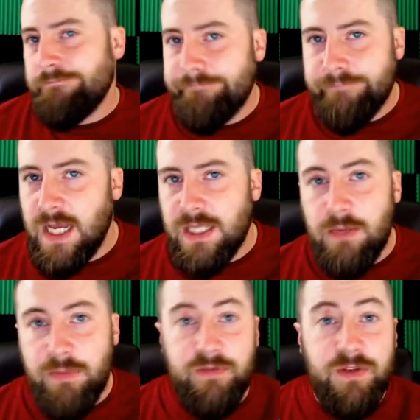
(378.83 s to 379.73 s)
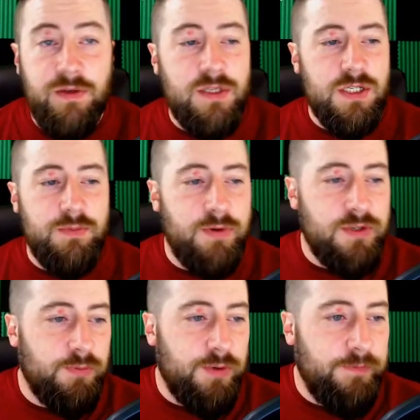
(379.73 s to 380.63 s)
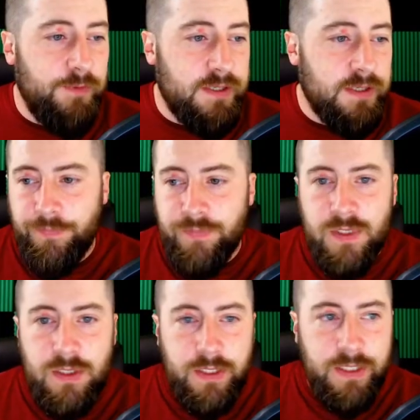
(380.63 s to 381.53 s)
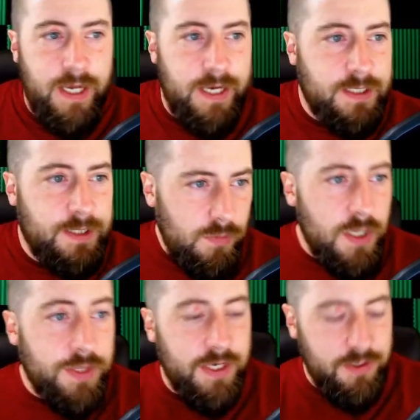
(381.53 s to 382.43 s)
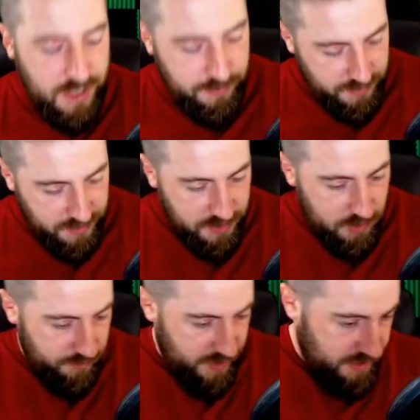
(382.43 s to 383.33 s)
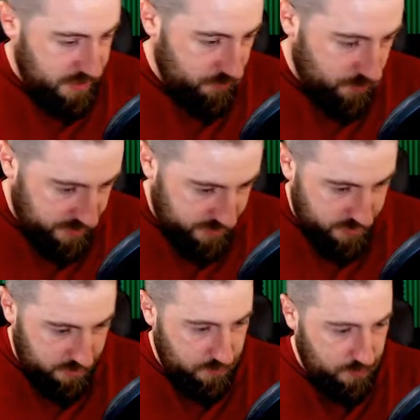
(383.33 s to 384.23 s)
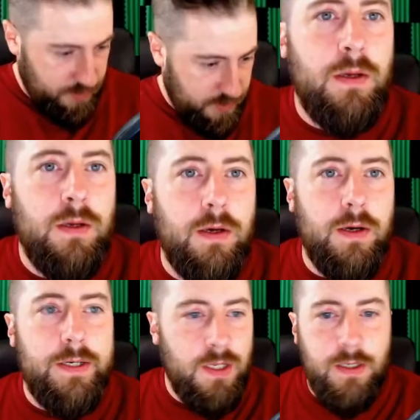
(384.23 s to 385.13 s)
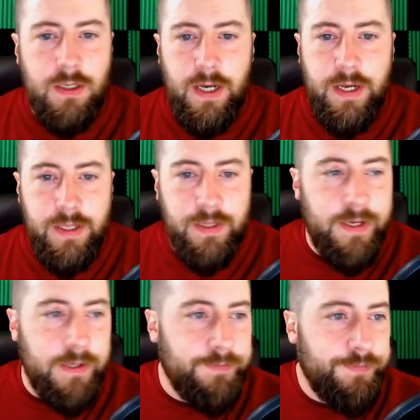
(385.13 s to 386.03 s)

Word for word: Not that big of a deal, it's just personal preference. Click next. Then you type in the domain you want to use. All right, and then there.